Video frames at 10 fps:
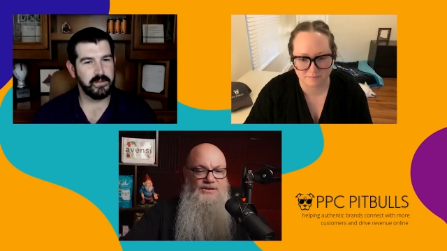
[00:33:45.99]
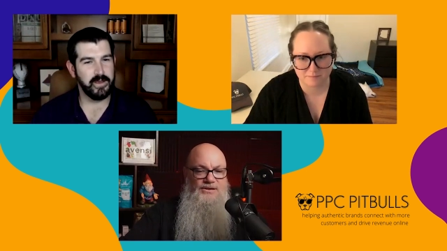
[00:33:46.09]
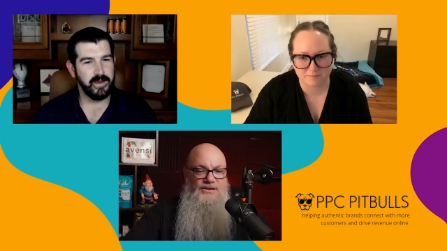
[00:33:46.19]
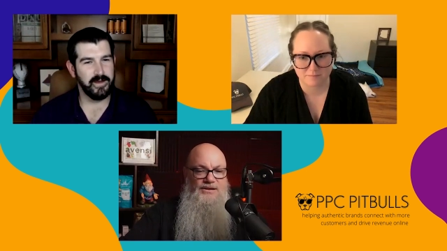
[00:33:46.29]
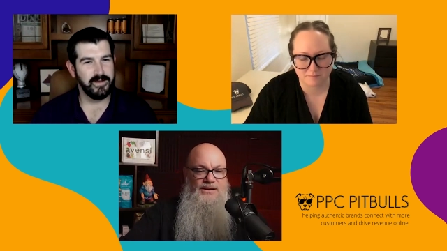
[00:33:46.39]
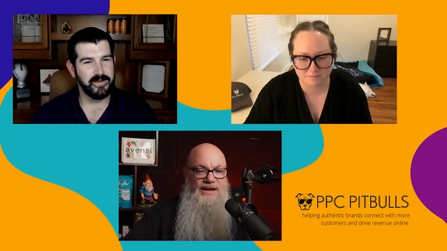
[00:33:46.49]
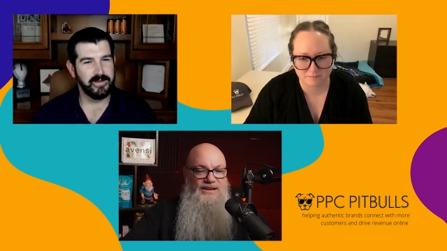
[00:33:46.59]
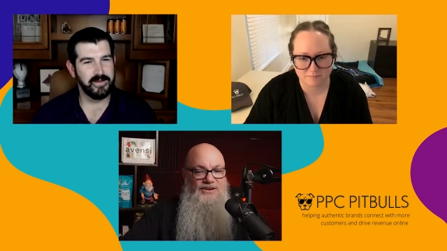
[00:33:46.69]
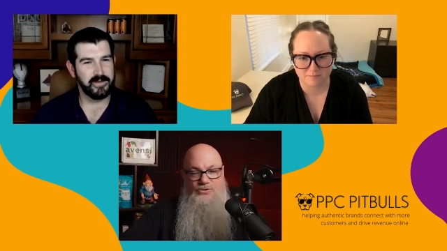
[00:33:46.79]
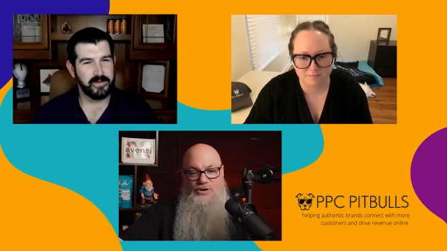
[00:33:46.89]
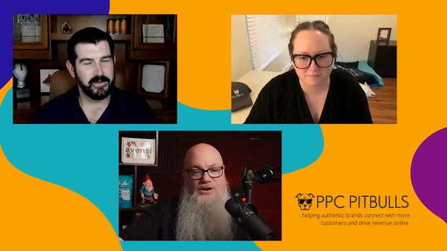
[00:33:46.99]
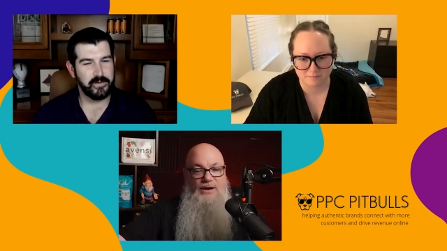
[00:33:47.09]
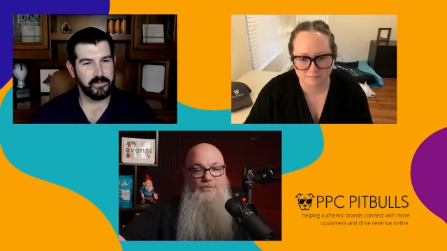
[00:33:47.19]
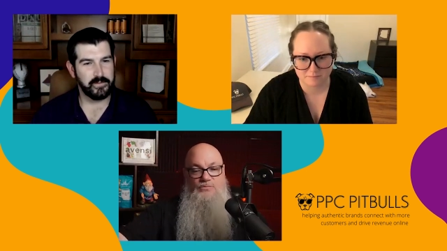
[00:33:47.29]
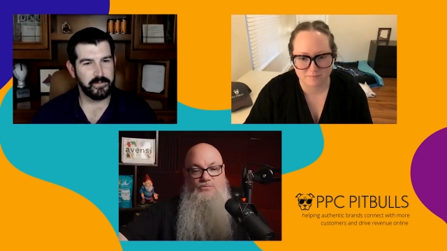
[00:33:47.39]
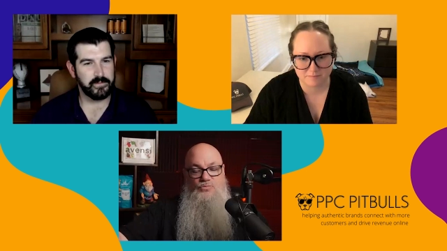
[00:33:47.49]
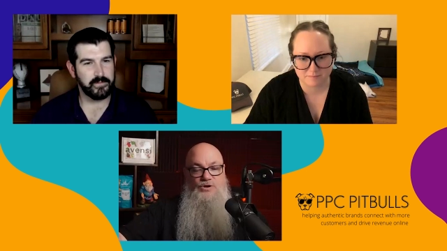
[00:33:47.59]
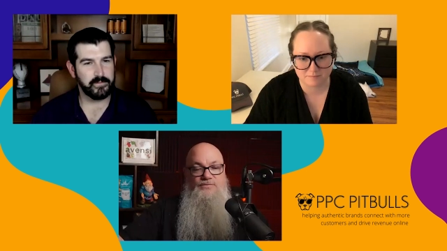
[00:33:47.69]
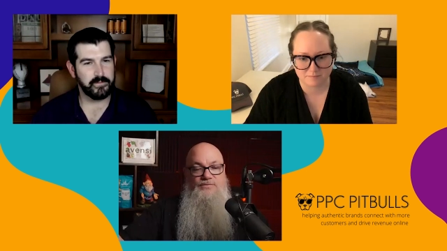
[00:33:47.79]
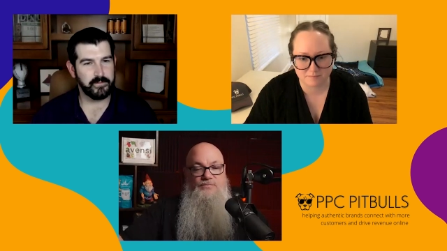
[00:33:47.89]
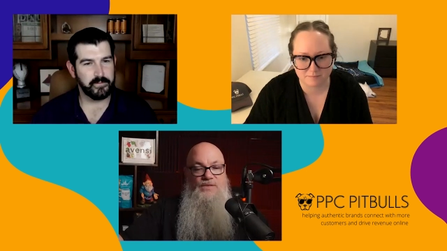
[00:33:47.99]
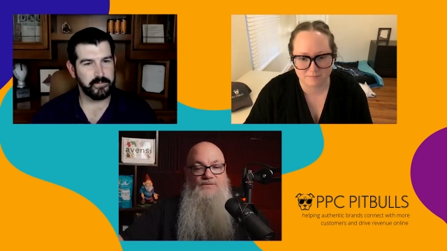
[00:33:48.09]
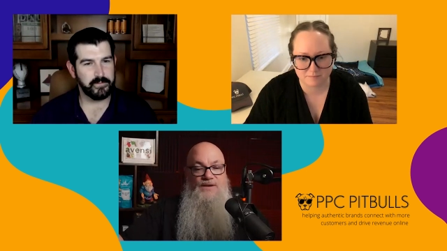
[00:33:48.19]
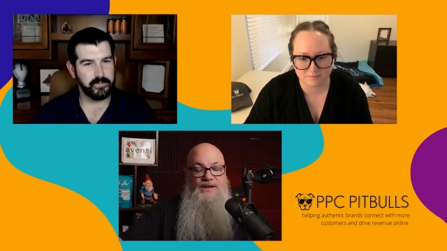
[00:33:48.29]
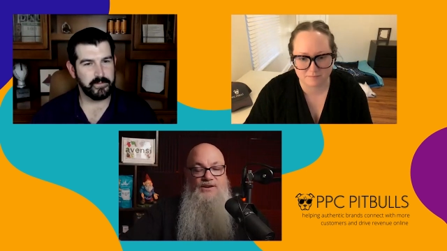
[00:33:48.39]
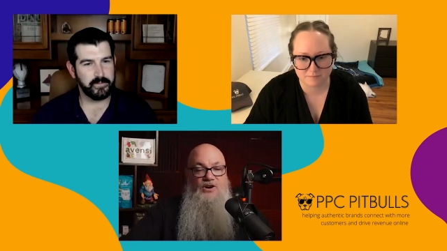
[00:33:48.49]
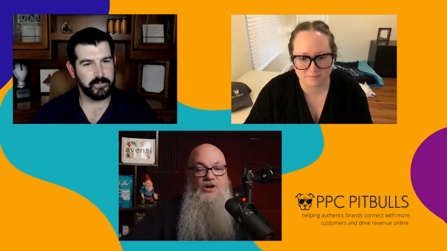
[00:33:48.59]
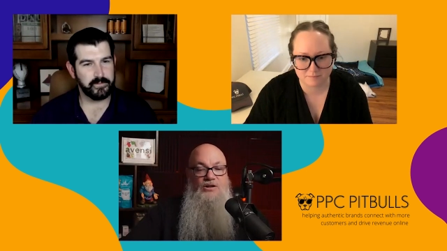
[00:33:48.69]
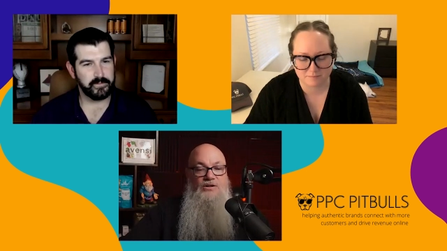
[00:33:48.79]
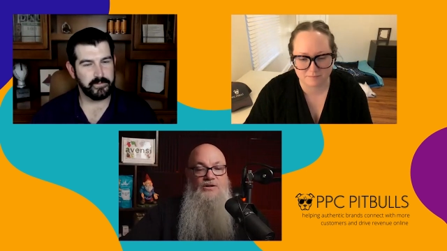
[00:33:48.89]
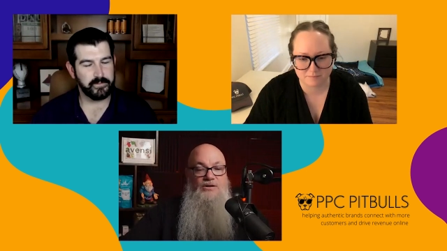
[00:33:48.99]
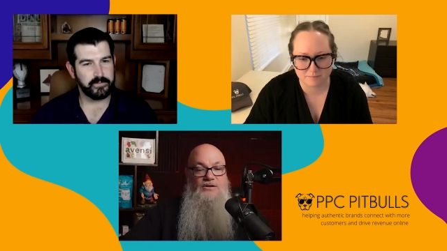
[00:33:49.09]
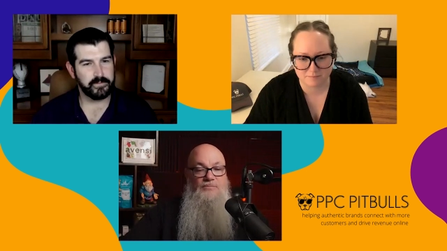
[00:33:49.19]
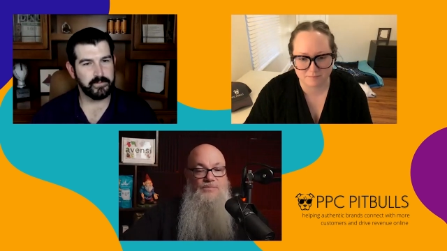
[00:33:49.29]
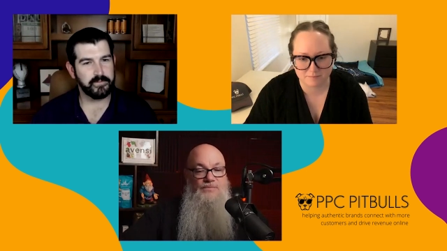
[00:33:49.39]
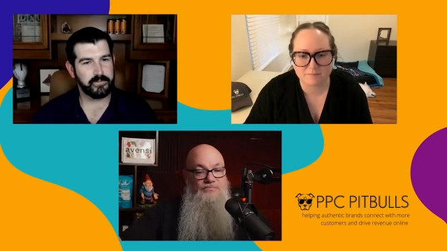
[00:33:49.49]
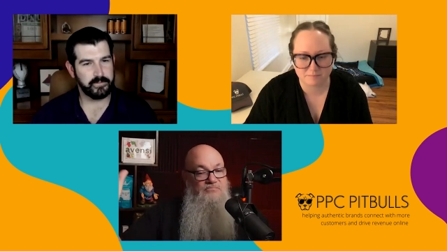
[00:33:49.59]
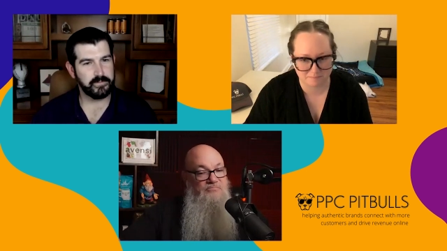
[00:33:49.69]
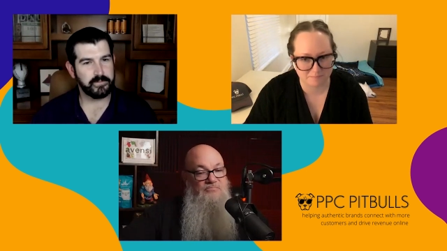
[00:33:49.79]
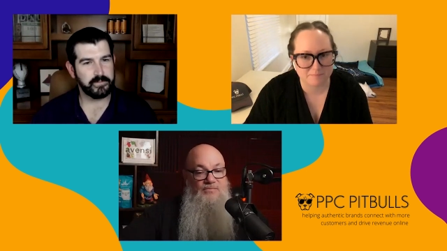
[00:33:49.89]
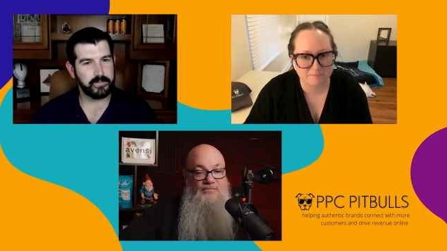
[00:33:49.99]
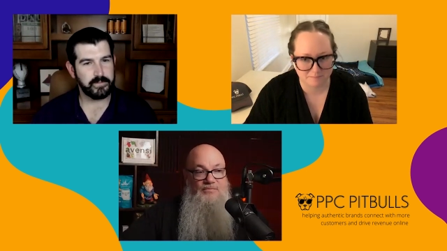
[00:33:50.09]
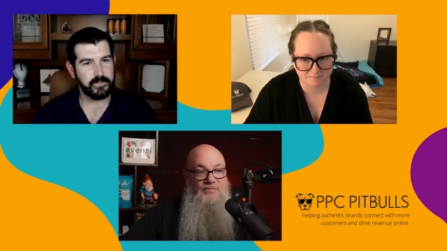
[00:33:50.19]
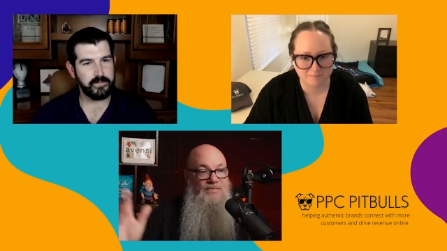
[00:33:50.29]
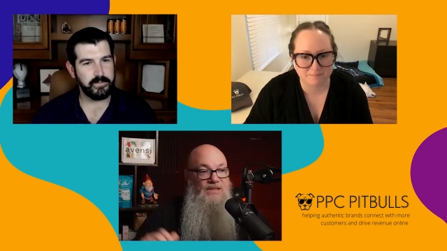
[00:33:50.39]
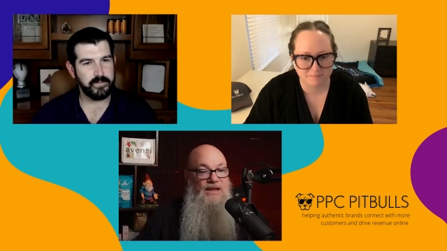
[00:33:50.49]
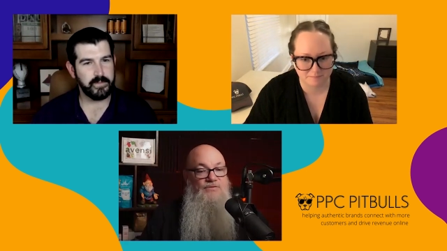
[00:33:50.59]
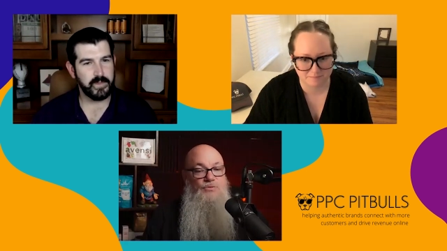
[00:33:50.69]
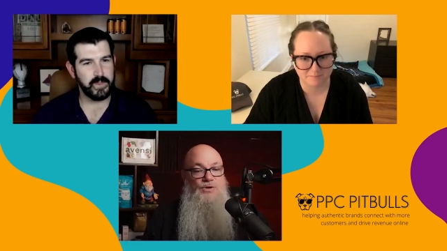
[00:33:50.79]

Speaker 1: Yeah, and you would I wouldn't have if I didn't call. Never would